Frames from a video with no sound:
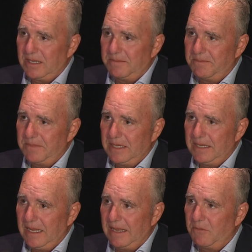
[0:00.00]
Um,
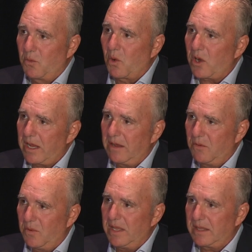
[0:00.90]
and, and
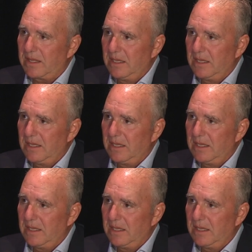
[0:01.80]
working with